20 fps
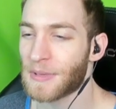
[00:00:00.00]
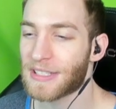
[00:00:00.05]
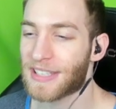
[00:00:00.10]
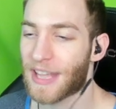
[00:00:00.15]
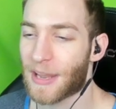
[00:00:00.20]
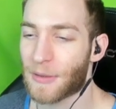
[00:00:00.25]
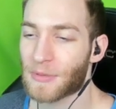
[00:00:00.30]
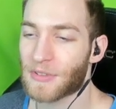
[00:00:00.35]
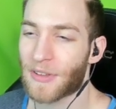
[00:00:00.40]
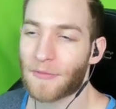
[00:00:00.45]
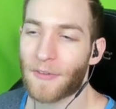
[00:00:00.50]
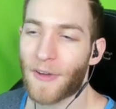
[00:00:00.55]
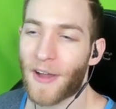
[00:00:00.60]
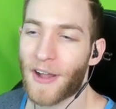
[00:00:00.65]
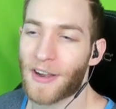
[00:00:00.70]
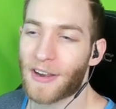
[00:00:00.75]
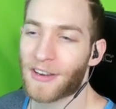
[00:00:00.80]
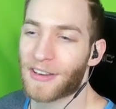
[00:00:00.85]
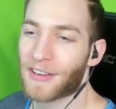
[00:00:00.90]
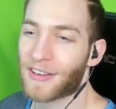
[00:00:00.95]
oh, when his head was on
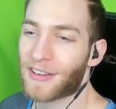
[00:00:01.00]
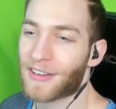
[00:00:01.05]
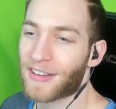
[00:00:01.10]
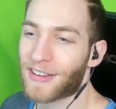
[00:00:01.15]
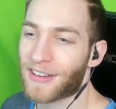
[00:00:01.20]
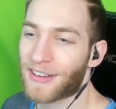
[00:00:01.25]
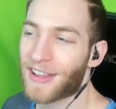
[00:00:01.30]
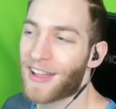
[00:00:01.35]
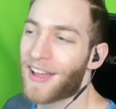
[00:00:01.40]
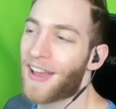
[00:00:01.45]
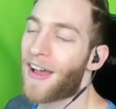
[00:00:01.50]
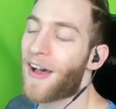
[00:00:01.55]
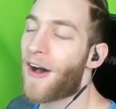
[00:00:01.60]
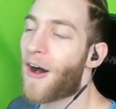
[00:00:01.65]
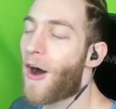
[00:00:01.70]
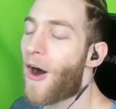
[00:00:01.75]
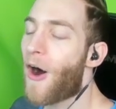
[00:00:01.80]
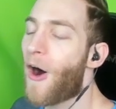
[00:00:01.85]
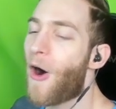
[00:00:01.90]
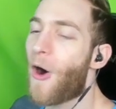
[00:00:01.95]
fire? Watch out for that falling
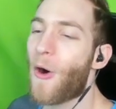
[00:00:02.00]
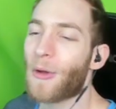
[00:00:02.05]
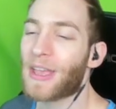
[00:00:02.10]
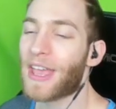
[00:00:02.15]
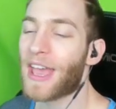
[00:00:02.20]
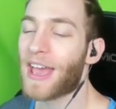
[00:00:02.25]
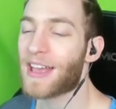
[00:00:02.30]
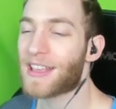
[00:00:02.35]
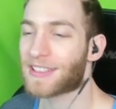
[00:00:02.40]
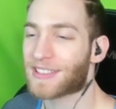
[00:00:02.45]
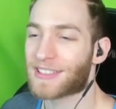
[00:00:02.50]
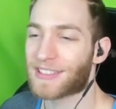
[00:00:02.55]
rock. Oh yes.